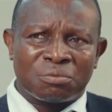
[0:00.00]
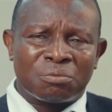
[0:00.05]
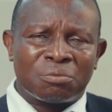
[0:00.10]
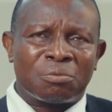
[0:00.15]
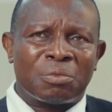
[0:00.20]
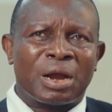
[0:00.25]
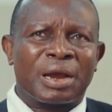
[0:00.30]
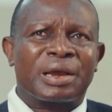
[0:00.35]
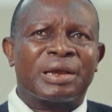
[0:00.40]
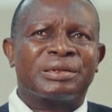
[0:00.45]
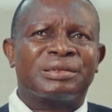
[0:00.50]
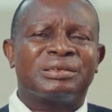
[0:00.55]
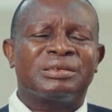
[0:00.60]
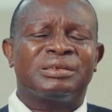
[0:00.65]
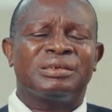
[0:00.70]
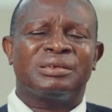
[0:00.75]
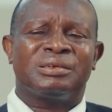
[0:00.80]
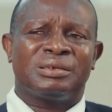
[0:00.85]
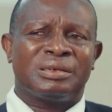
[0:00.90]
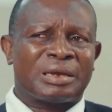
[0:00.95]

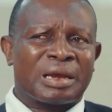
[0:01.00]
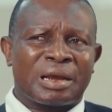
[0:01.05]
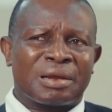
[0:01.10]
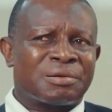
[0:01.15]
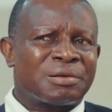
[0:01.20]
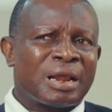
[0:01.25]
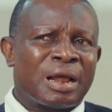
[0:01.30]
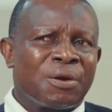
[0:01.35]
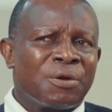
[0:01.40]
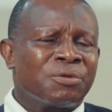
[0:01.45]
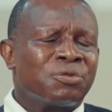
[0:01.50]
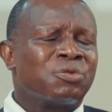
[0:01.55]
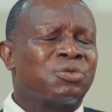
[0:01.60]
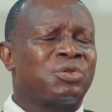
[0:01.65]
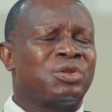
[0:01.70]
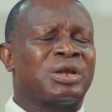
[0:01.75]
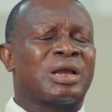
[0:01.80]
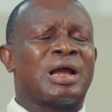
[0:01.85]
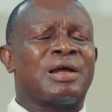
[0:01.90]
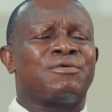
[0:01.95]
marketing. There are lots
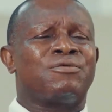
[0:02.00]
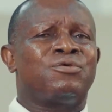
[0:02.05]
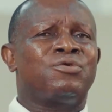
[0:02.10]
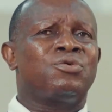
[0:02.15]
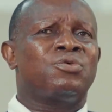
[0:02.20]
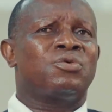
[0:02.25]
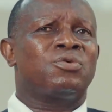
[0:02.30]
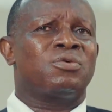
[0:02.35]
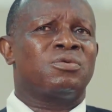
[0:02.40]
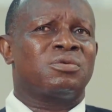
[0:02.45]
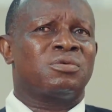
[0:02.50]
they can do